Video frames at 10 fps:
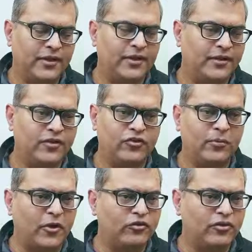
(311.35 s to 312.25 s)
This
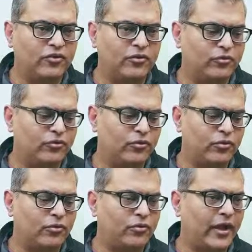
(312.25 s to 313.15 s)
demonstration
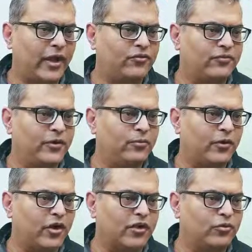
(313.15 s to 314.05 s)
store has few
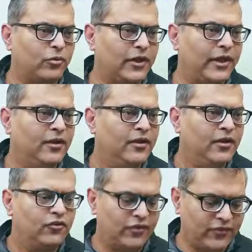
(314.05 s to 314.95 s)
products only.
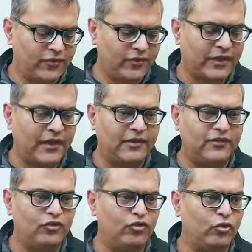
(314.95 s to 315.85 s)
So this is the file. I'll
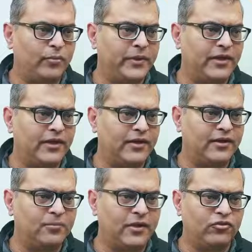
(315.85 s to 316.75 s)
just zoom in a
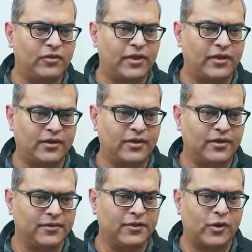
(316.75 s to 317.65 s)
little bit so that
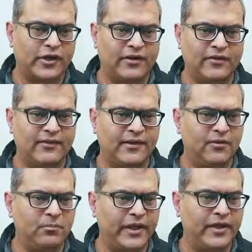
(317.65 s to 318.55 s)
the content is a
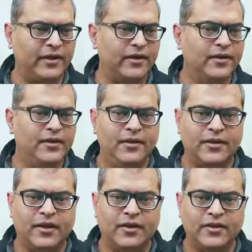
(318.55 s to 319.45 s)
little bigger.
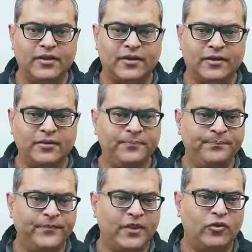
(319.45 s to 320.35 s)
Now here
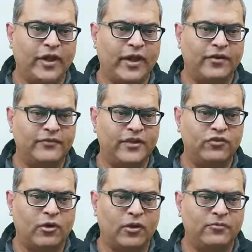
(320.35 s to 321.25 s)
you have this
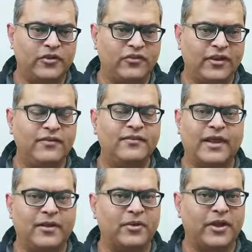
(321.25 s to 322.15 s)
column which says
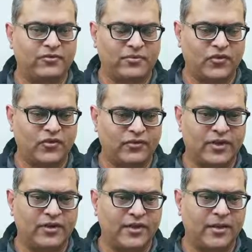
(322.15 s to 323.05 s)
selling price, which is
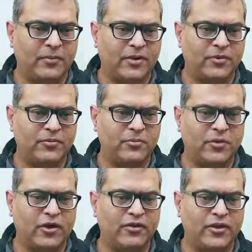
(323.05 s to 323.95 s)
the MRP of the
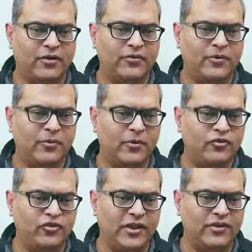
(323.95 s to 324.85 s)
product. Now if you want
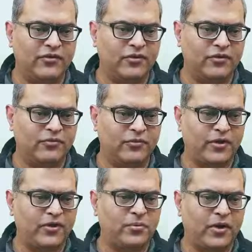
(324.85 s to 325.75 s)
to change it, so for
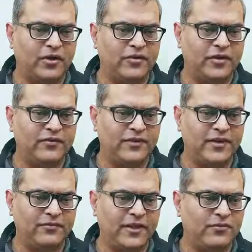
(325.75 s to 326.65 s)
this product you can
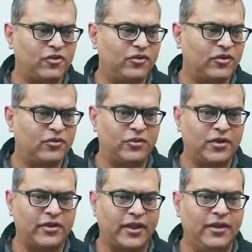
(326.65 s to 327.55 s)
see we have changed it to
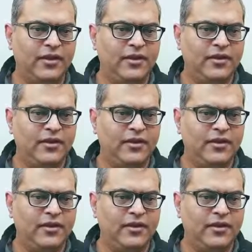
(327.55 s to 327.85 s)
30.